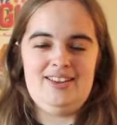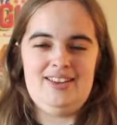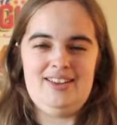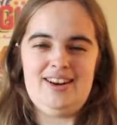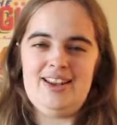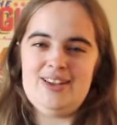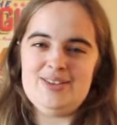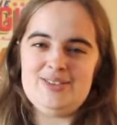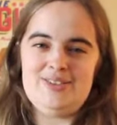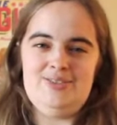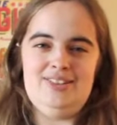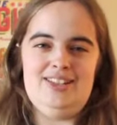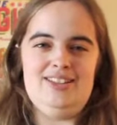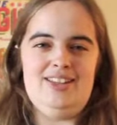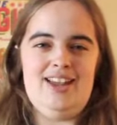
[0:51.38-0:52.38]
And I also
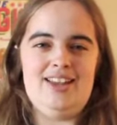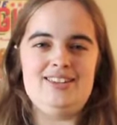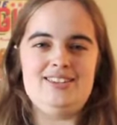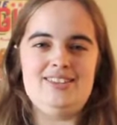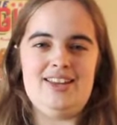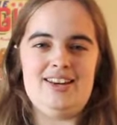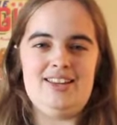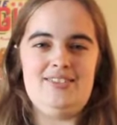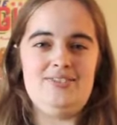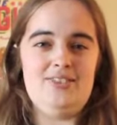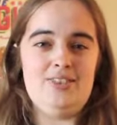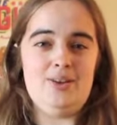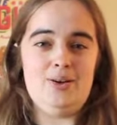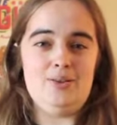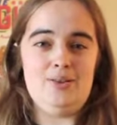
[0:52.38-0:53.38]
really liked that
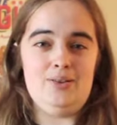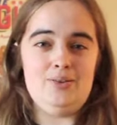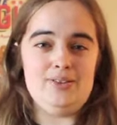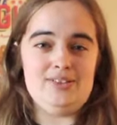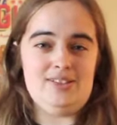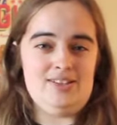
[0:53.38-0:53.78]
even though Lucas